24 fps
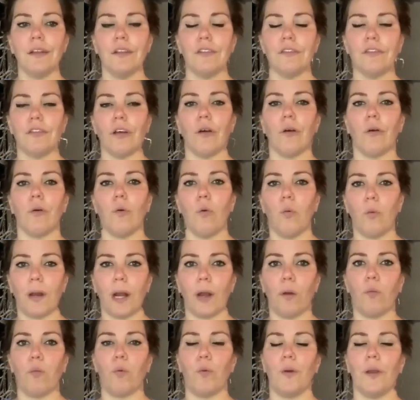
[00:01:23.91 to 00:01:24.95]
So
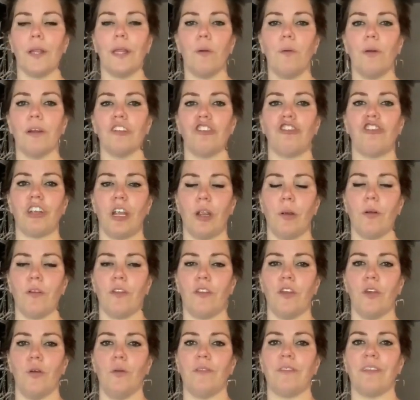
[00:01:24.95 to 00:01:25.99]
what I really want to share
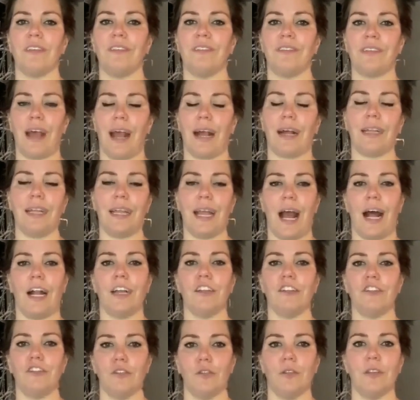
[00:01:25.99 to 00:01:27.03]
with you is exactly how
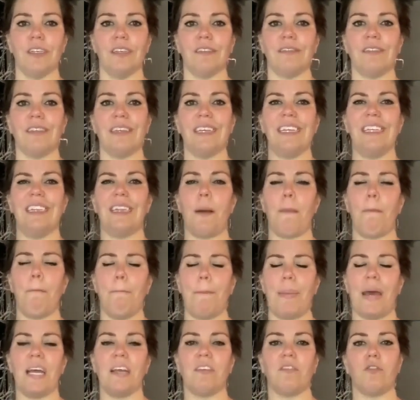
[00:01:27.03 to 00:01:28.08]
to do this in the
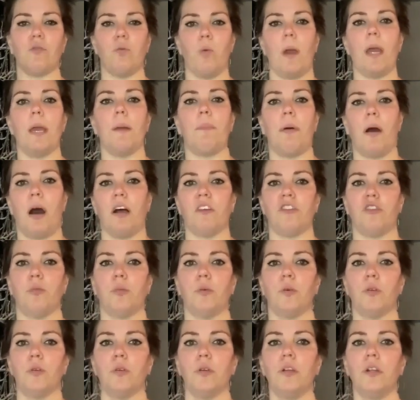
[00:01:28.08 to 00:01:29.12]
best way
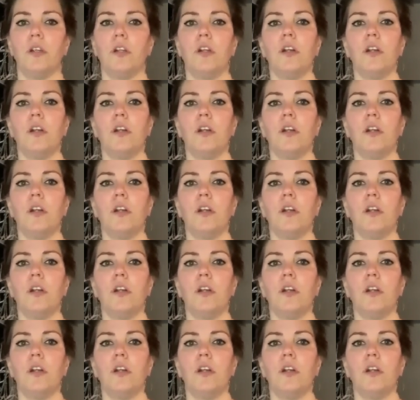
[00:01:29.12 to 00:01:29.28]
possible.